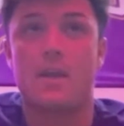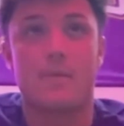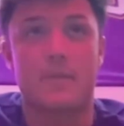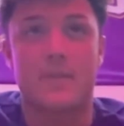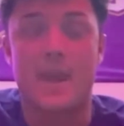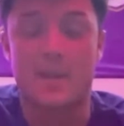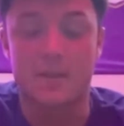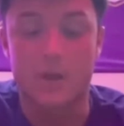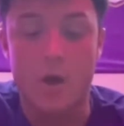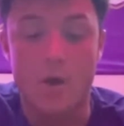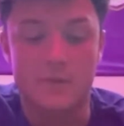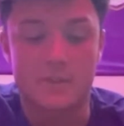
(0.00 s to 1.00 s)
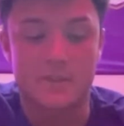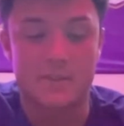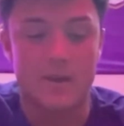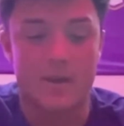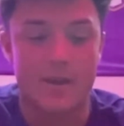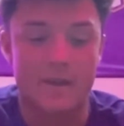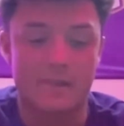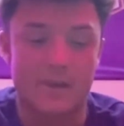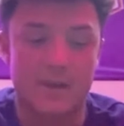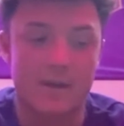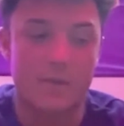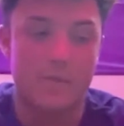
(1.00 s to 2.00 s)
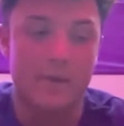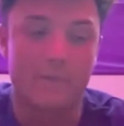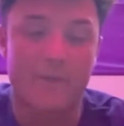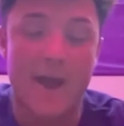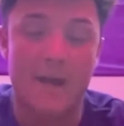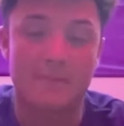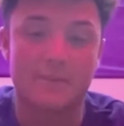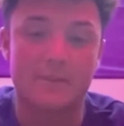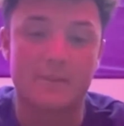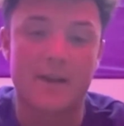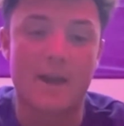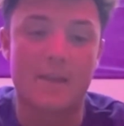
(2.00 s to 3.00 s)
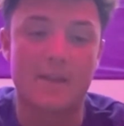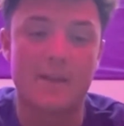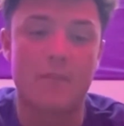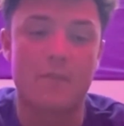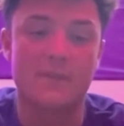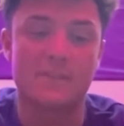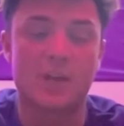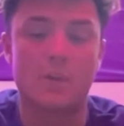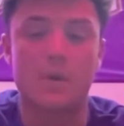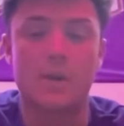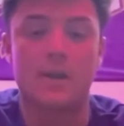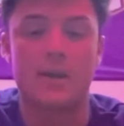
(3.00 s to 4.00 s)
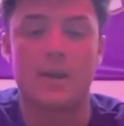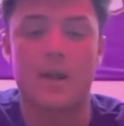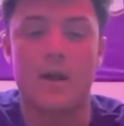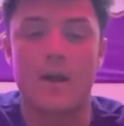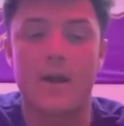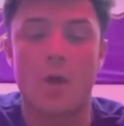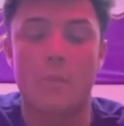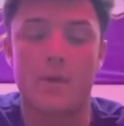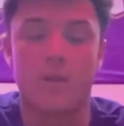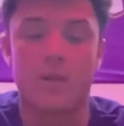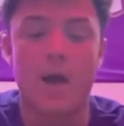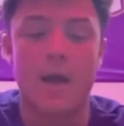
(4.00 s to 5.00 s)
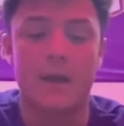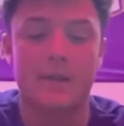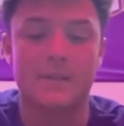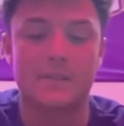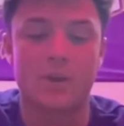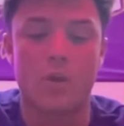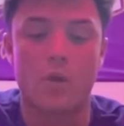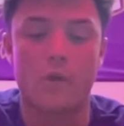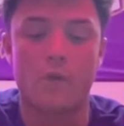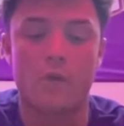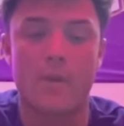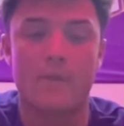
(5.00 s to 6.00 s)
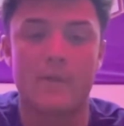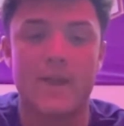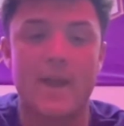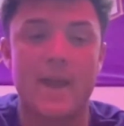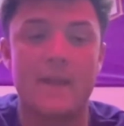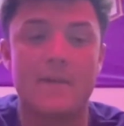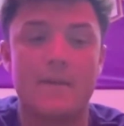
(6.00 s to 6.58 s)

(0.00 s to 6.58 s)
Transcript: taking notes, is a big factor that I did over the summer. It helped me a lot because going over them every day